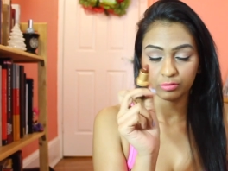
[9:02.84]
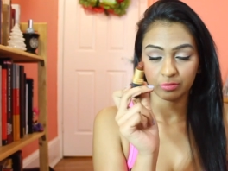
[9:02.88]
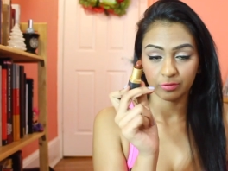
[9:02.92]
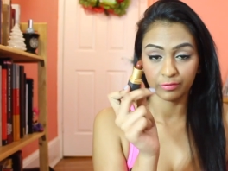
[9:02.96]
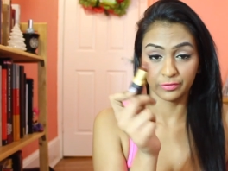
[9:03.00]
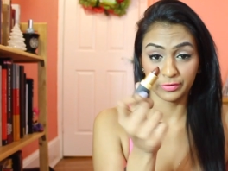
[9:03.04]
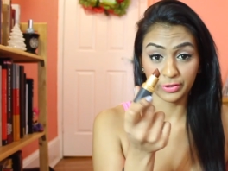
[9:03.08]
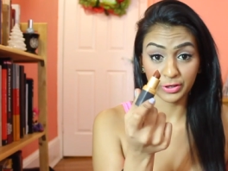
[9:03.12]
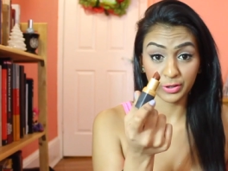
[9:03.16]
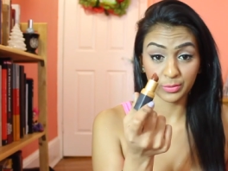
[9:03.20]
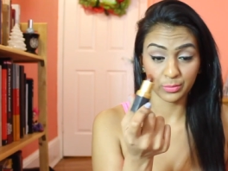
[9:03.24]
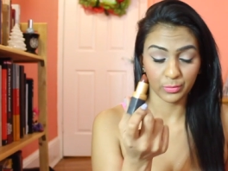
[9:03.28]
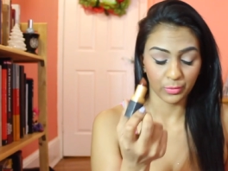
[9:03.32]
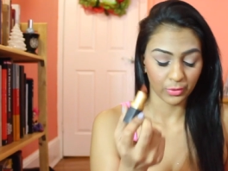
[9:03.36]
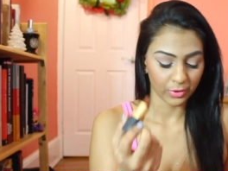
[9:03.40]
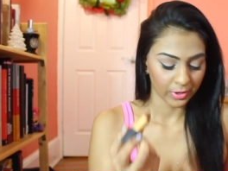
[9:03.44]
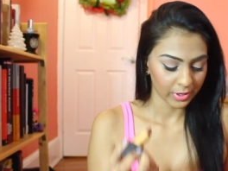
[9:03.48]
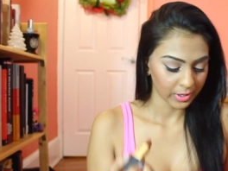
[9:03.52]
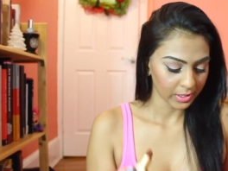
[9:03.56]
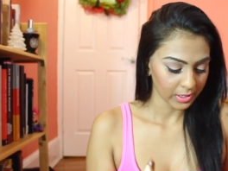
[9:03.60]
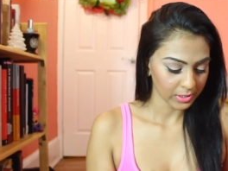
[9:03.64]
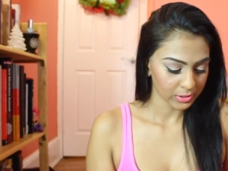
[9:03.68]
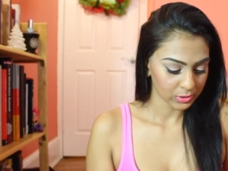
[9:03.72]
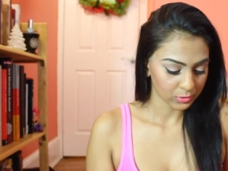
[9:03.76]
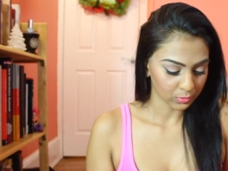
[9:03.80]
Vera Moore
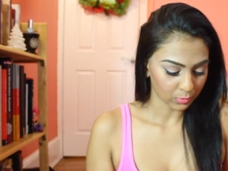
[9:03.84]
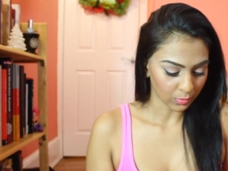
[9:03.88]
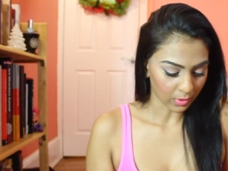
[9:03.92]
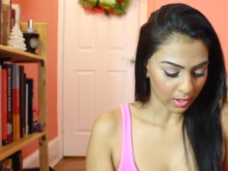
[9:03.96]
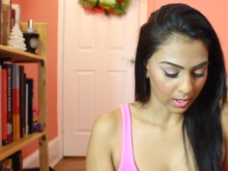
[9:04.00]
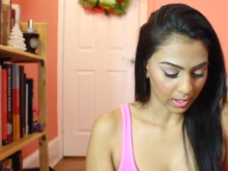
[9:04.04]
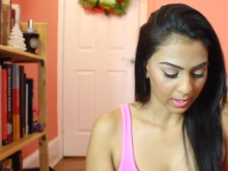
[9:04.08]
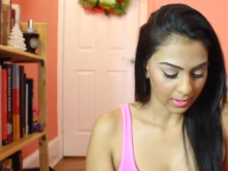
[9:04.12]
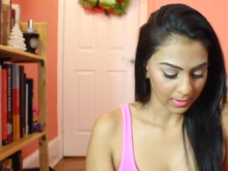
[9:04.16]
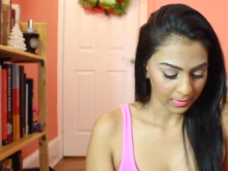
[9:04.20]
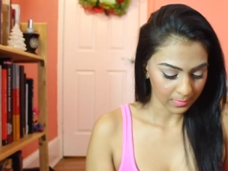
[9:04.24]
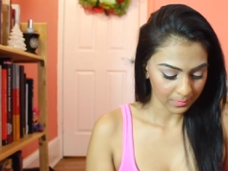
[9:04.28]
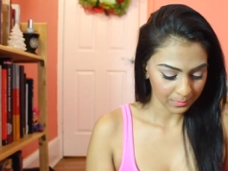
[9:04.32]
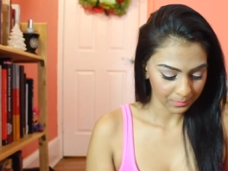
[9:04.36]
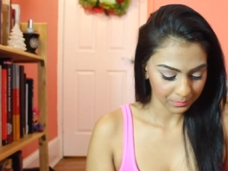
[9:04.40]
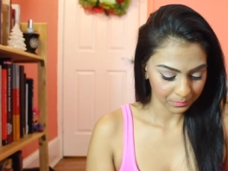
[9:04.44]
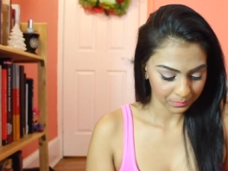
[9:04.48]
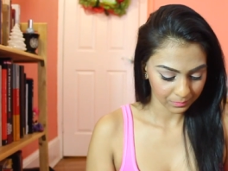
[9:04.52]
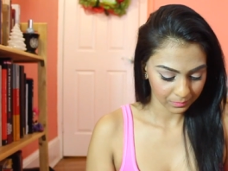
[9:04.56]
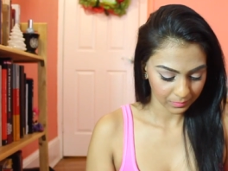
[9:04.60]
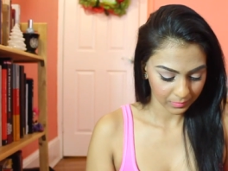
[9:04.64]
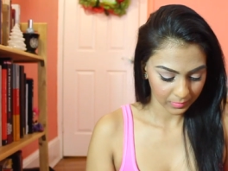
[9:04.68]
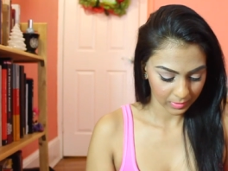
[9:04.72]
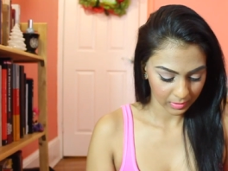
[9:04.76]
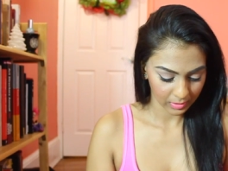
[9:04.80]
as well.
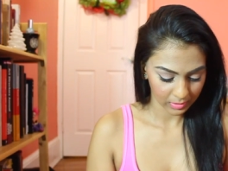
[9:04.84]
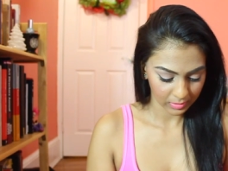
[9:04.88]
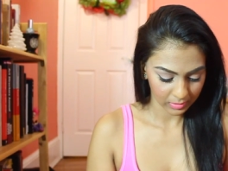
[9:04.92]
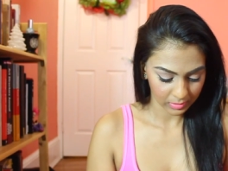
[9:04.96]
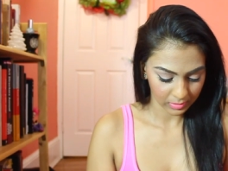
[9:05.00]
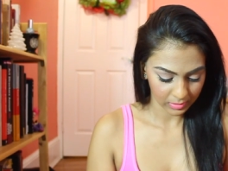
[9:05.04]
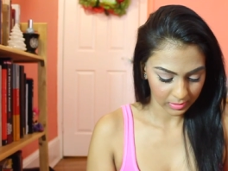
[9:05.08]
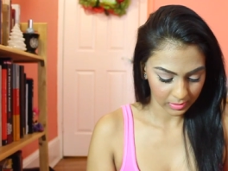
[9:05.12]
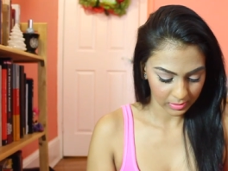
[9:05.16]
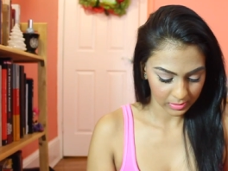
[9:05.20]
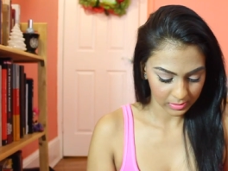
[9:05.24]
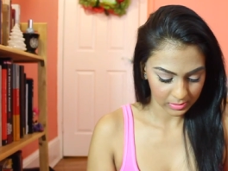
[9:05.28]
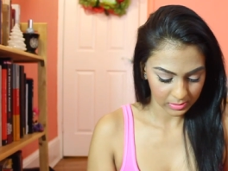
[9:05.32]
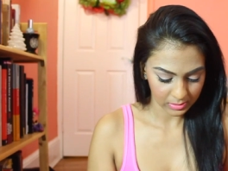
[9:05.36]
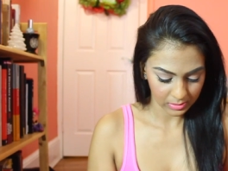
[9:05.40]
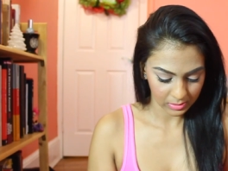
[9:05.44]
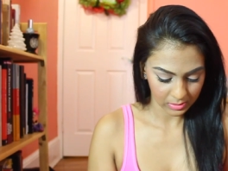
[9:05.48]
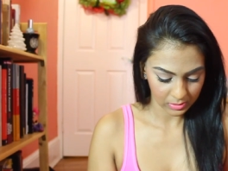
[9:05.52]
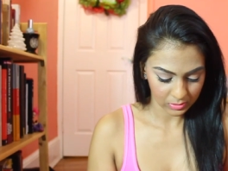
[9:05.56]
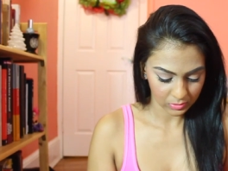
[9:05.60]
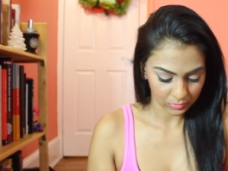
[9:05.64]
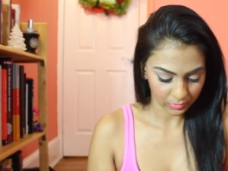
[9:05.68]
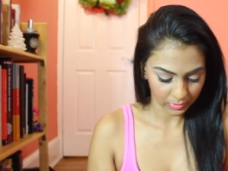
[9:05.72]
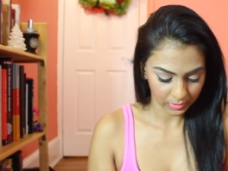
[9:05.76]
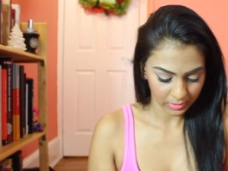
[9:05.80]
This
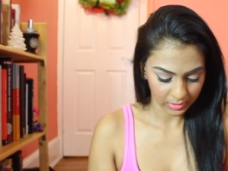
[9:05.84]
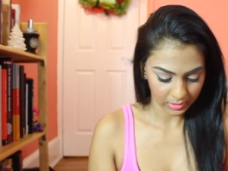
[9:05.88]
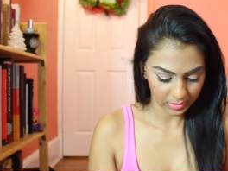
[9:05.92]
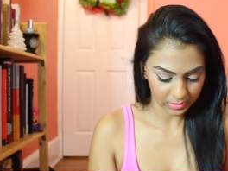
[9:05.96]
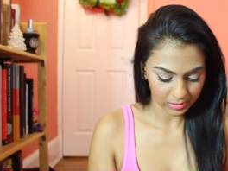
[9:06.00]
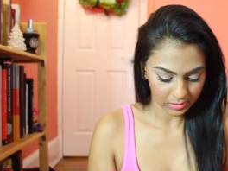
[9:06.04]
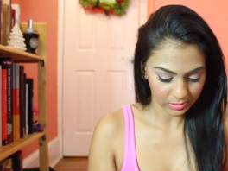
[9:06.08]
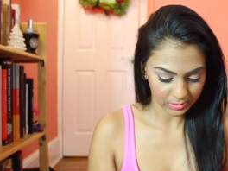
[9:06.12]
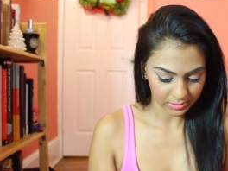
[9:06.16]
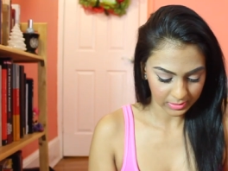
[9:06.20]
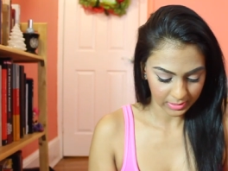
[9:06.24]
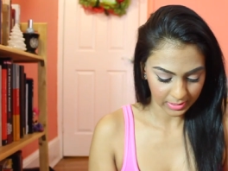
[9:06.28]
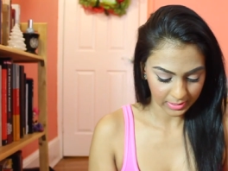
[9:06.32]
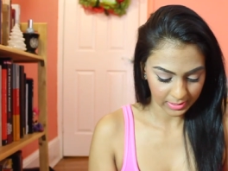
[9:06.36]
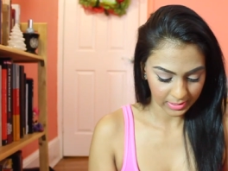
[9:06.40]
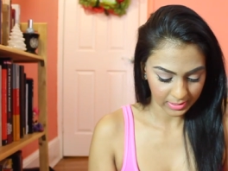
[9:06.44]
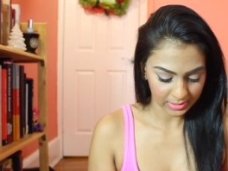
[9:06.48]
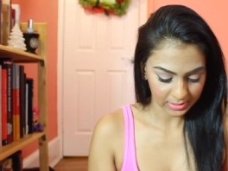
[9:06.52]
is what this looks like.